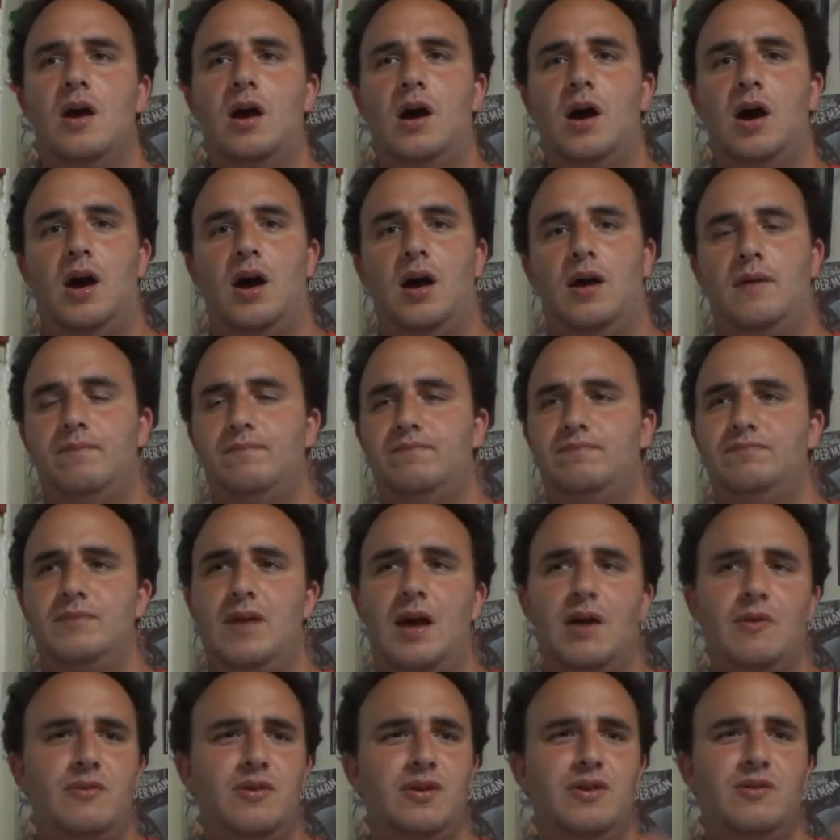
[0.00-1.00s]

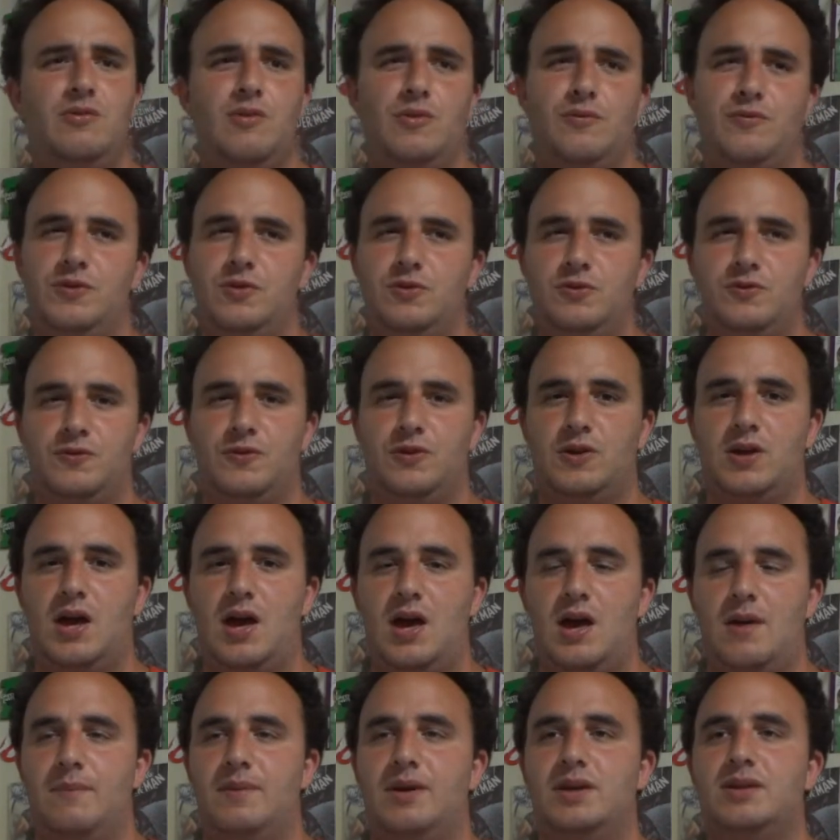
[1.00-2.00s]
not really reviews for
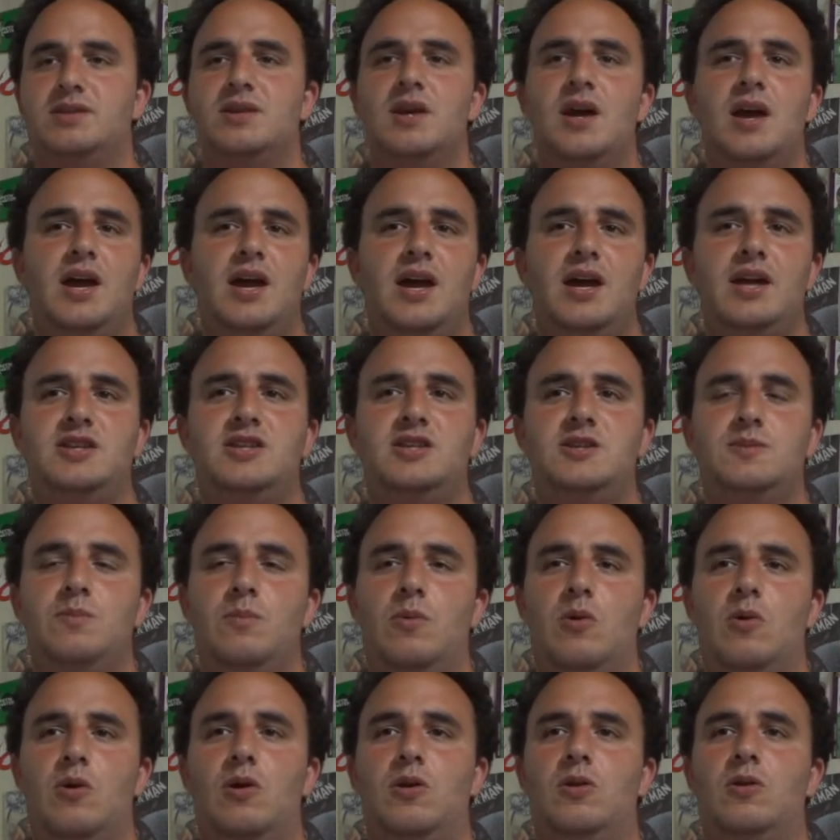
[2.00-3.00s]
comics, it's
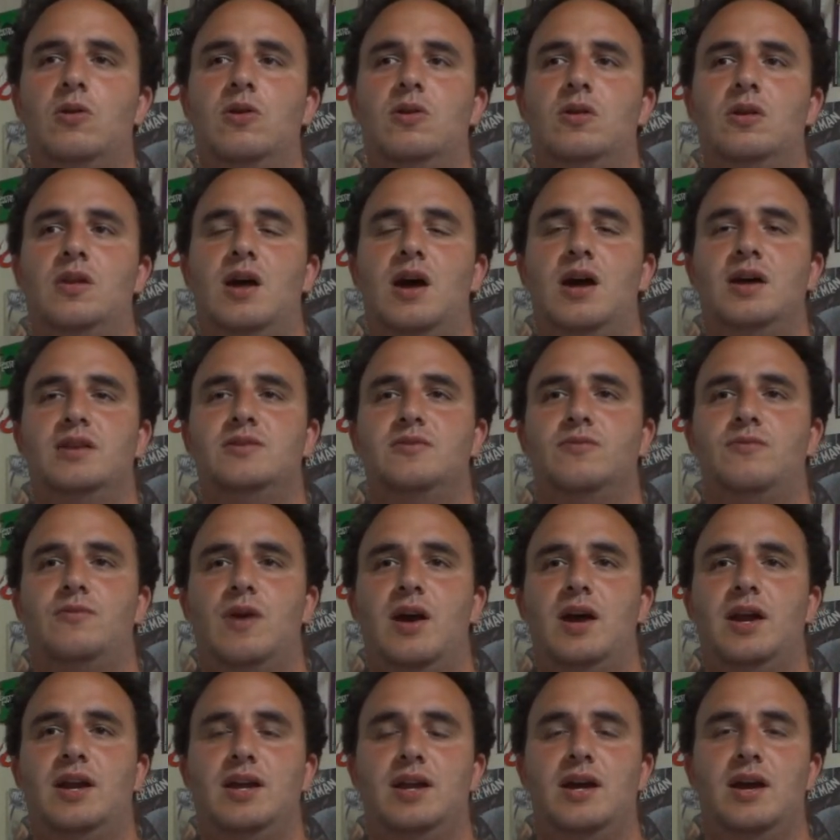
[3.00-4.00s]
more along the lines of
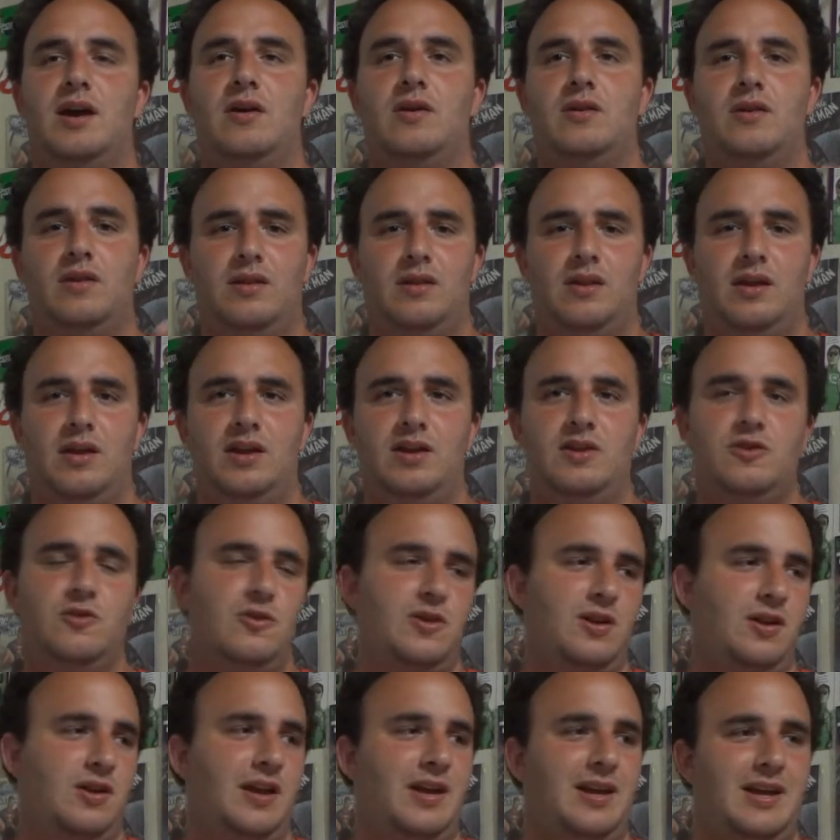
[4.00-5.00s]
writing out
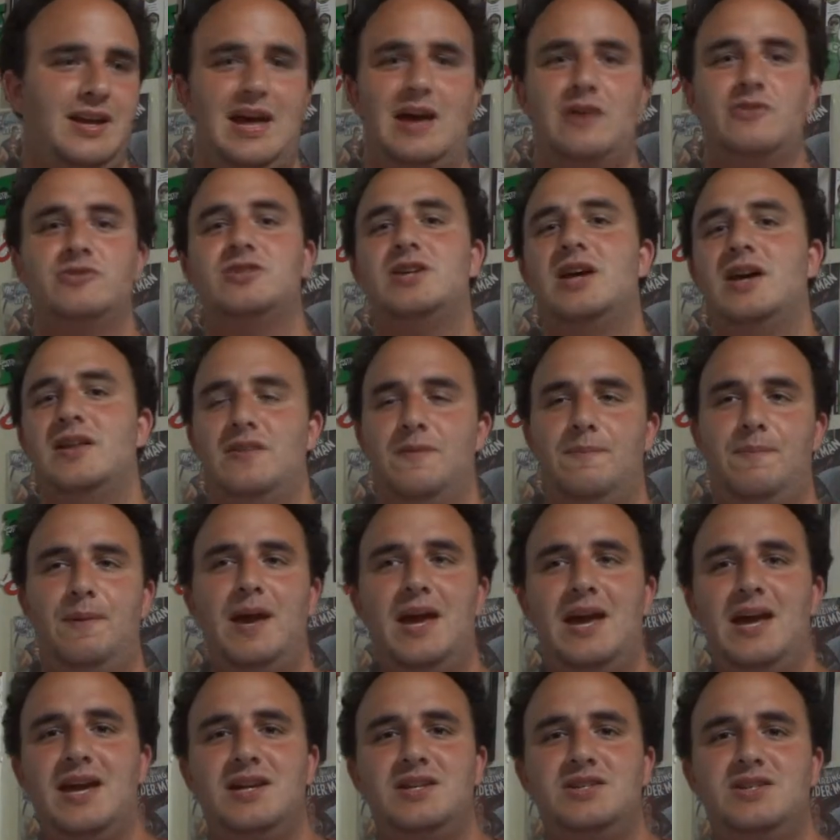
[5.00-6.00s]
either like an Outside the
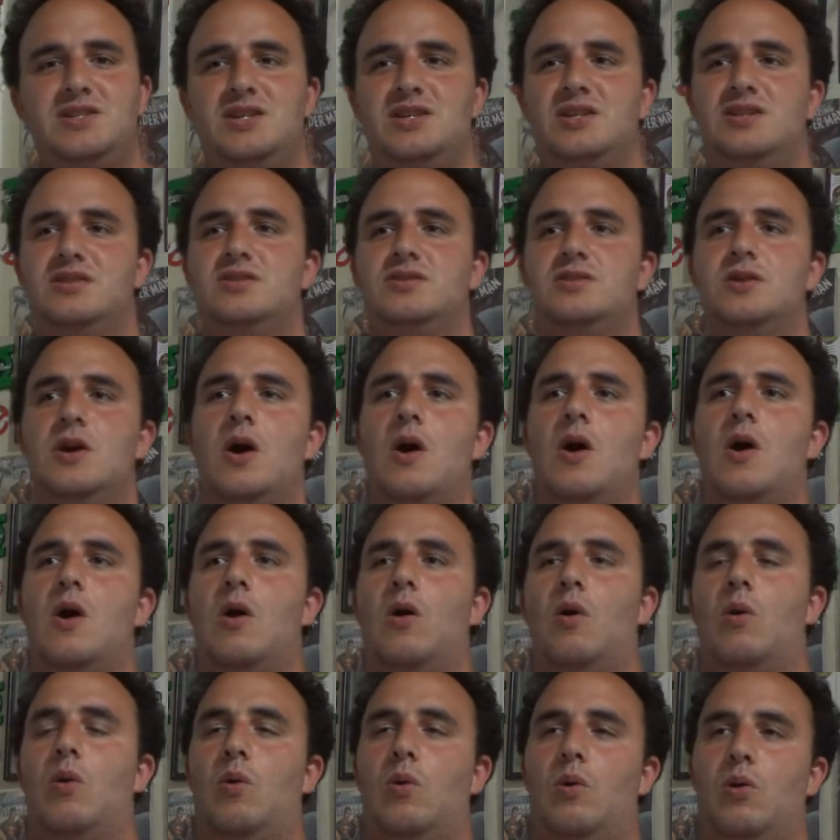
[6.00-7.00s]
Pages,
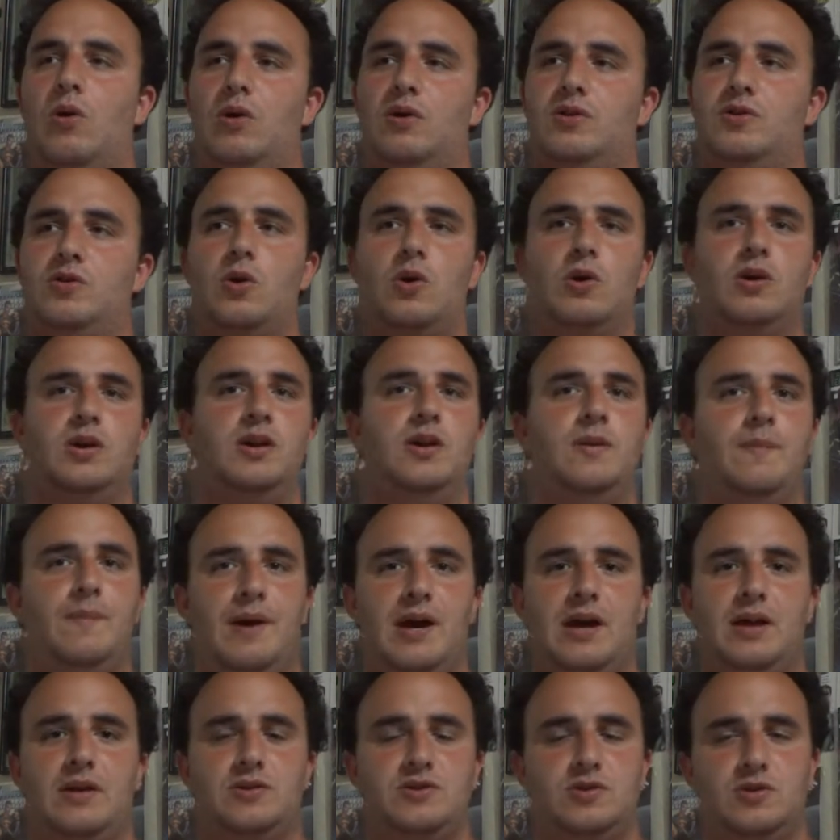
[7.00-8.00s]
or talking
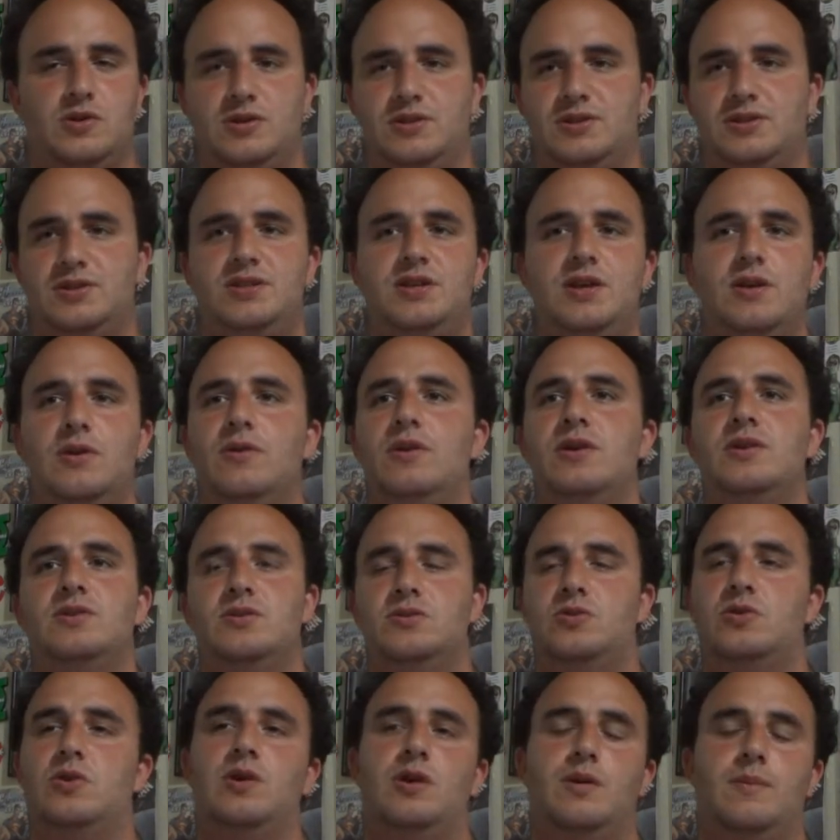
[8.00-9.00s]
about a certain series, or
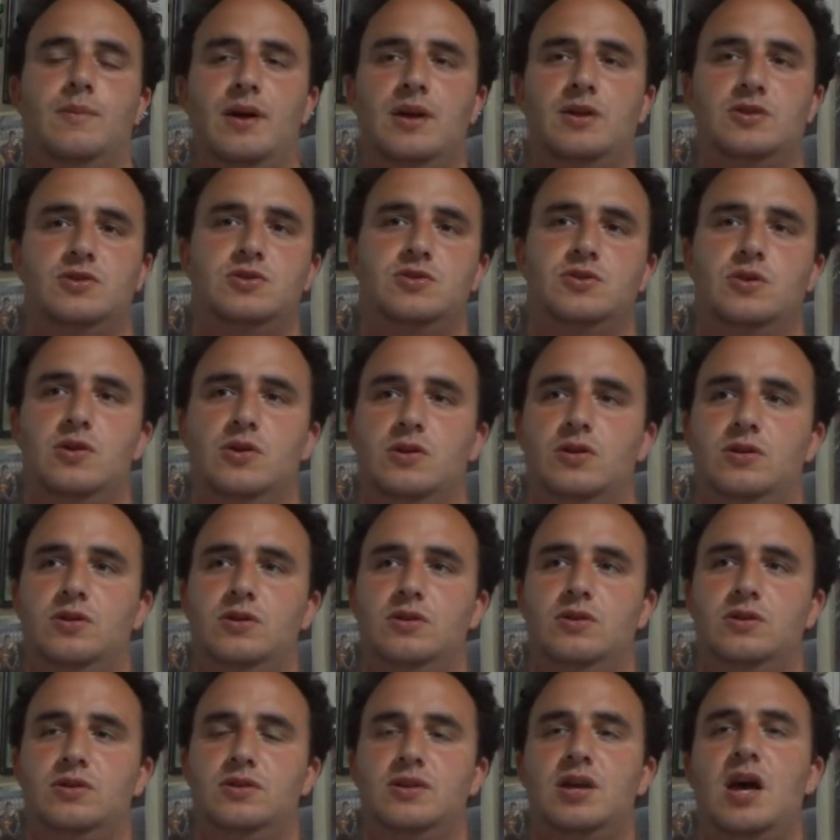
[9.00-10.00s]
talking about a
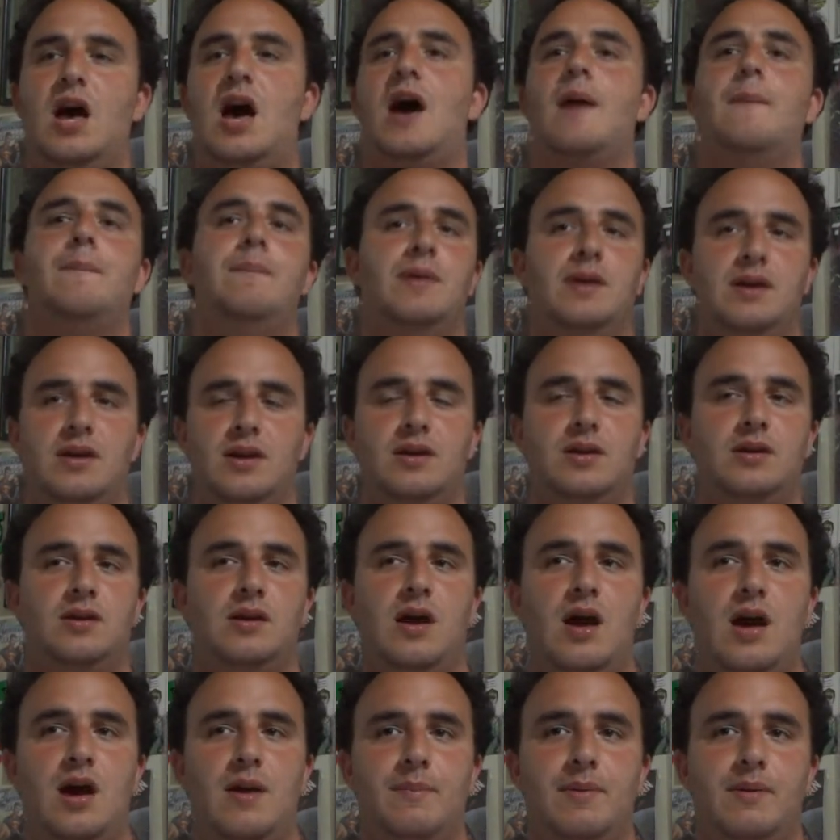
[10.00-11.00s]
certain topic in
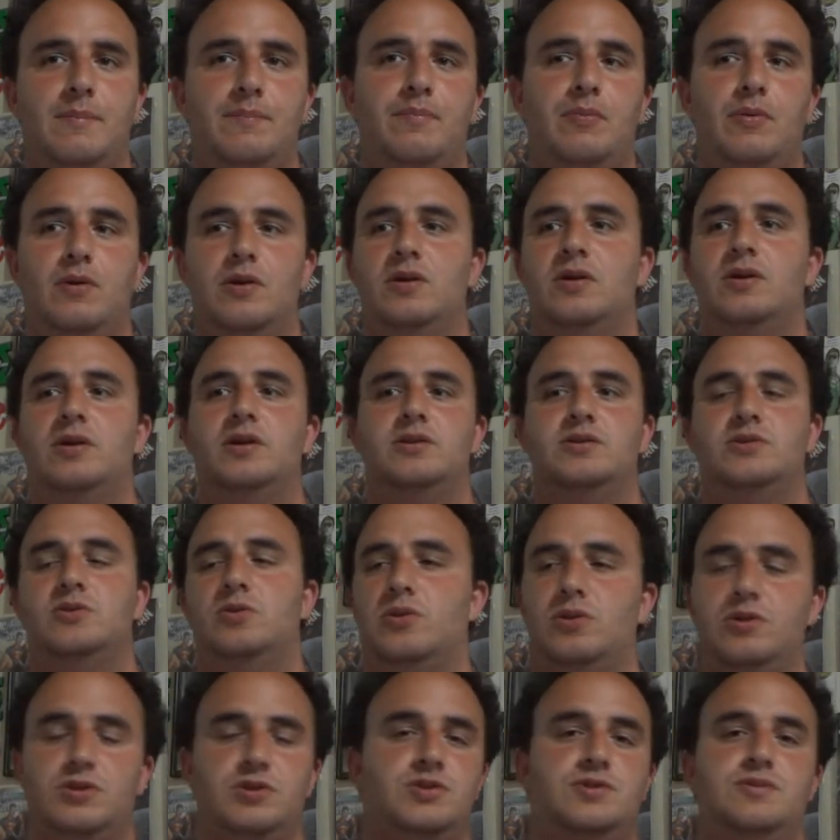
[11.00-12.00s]
comic books,
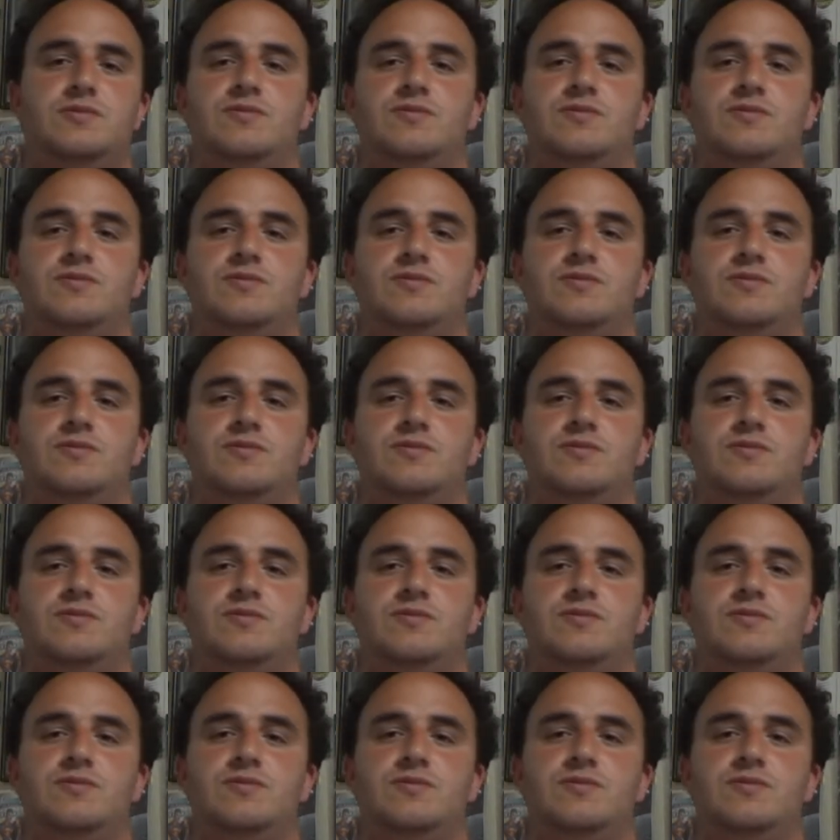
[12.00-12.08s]
or just